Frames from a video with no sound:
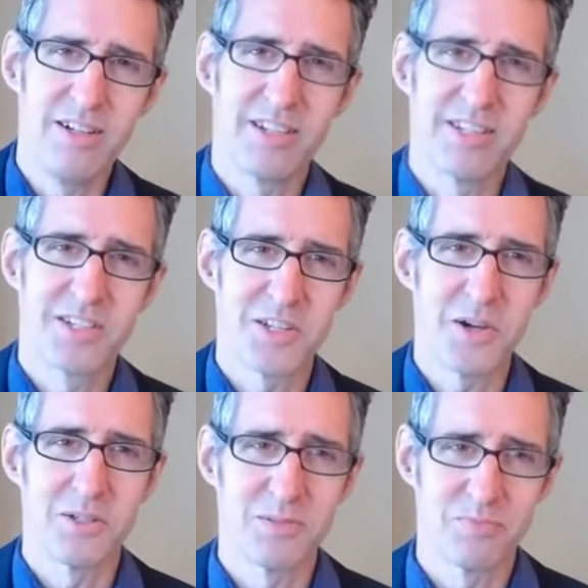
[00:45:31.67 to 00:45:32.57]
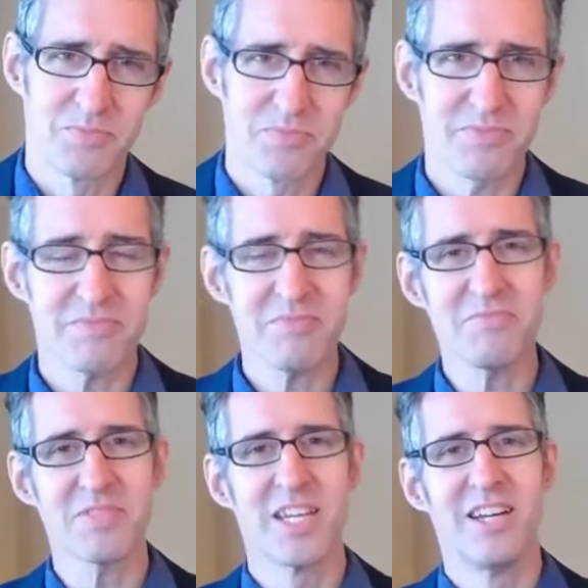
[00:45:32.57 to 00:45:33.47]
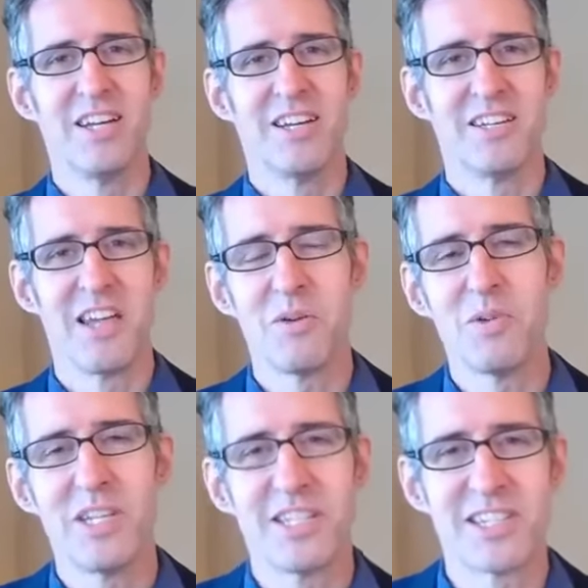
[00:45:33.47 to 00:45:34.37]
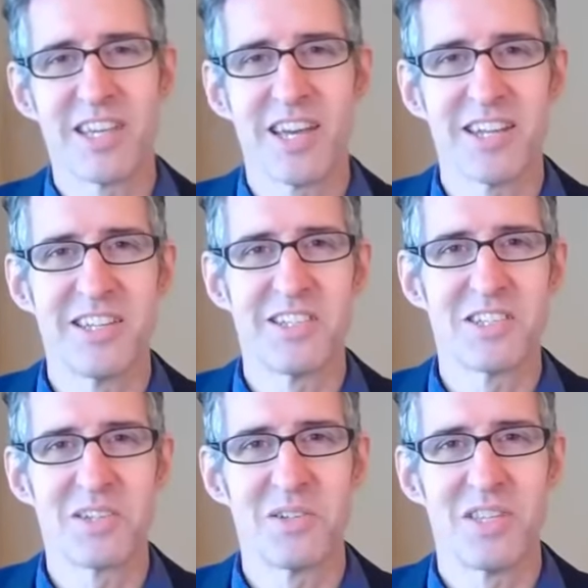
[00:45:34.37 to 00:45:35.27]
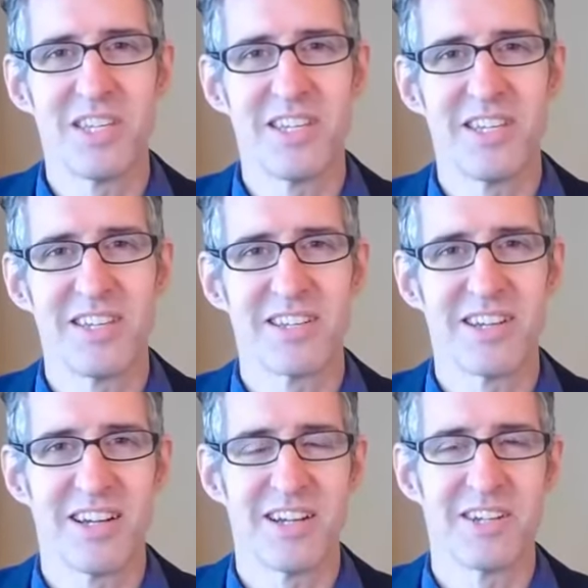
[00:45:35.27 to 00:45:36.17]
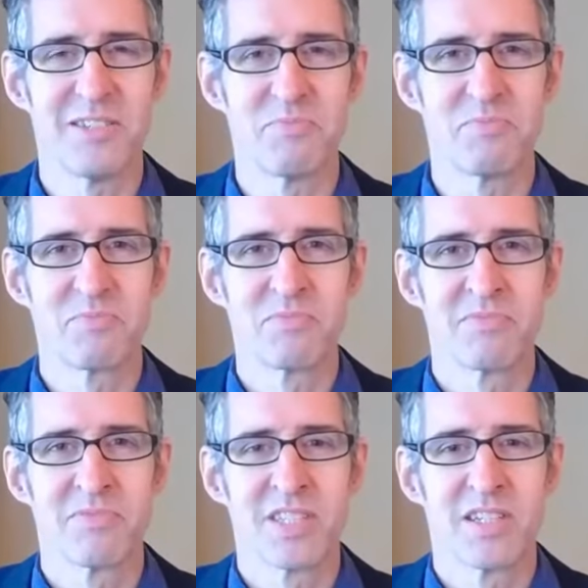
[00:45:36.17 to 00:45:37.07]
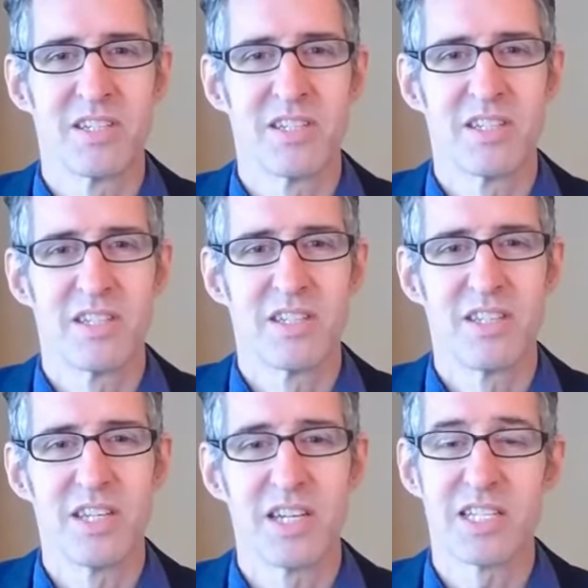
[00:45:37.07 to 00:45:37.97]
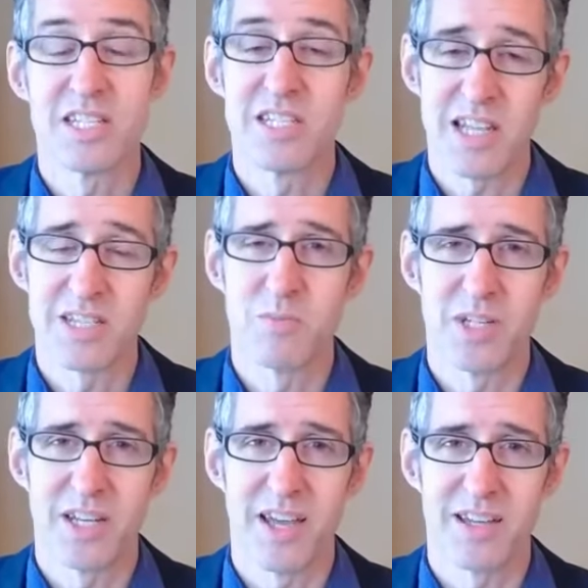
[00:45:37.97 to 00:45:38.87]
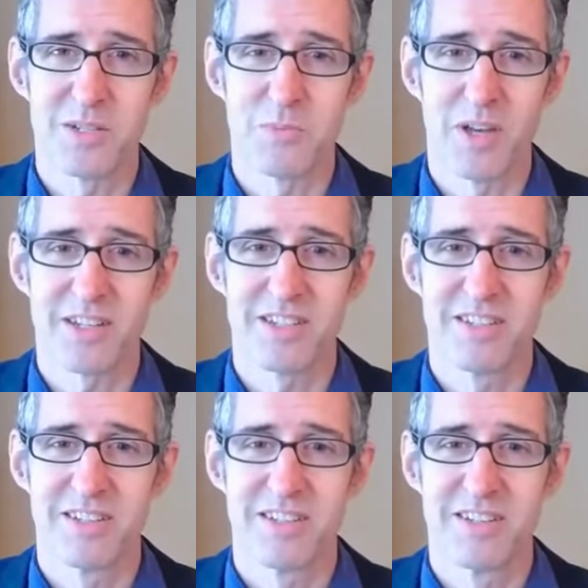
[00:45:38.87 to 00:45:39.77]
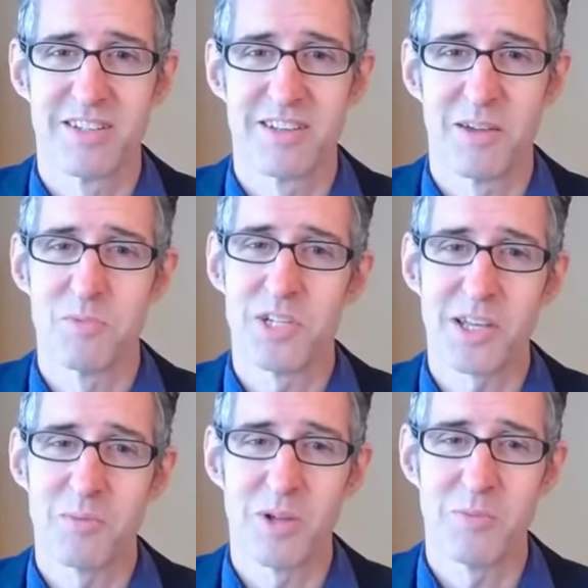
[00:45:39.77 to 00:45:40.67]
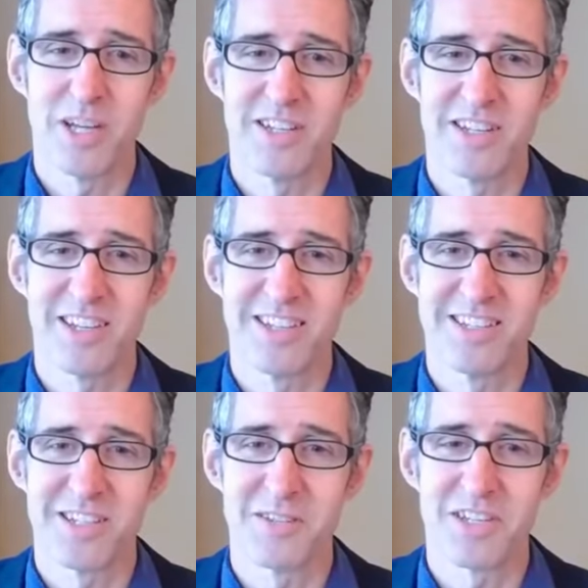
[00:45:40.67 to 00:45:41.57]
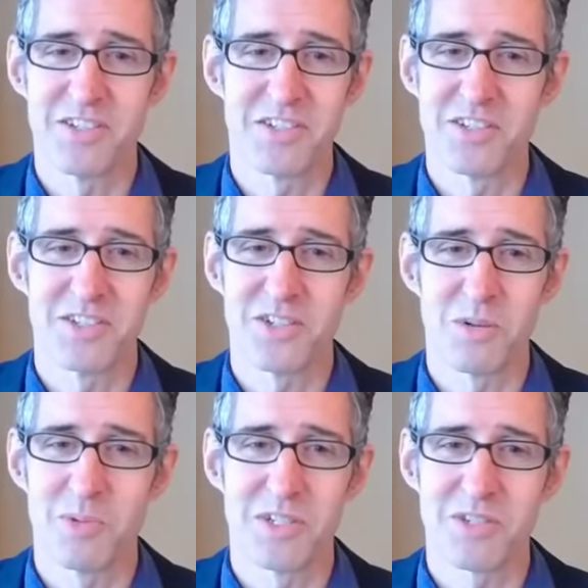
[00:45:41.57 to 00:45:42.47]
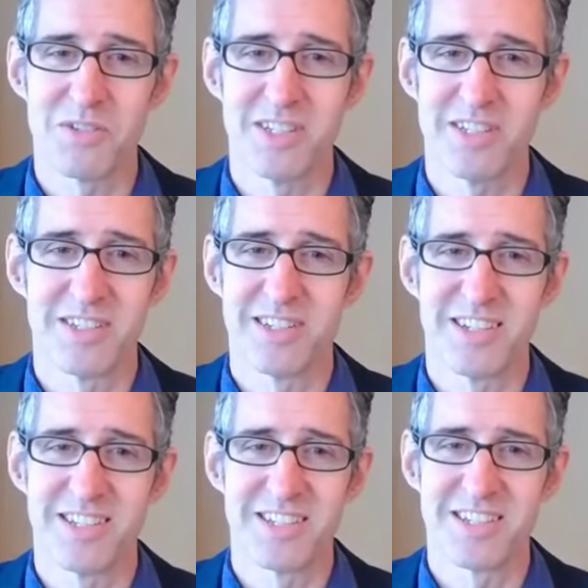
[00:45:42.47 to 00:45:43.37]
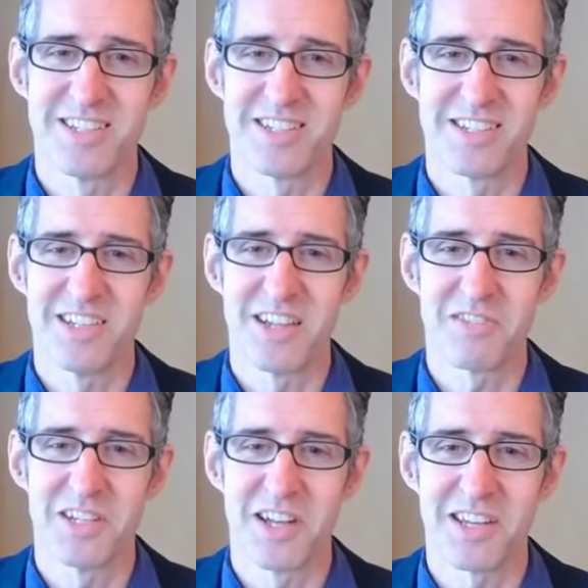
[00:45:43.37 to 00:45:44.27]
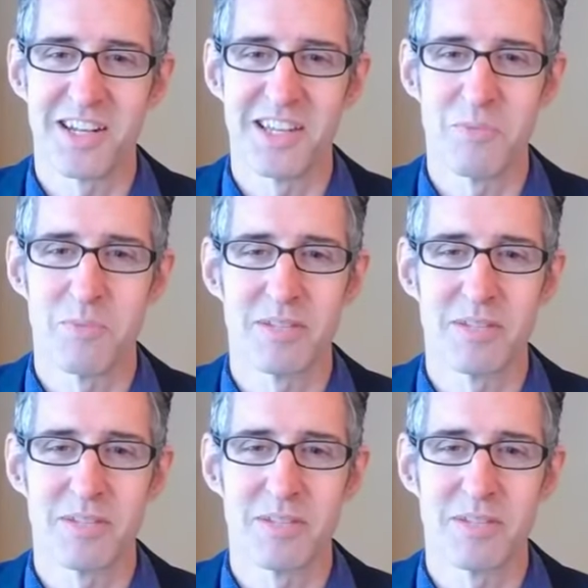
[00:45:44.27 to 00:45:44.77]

so now we need to get into the um, the assessment aspect. I'm checking my button again to see if I can share my screen, and it's it's definitely not going to let me.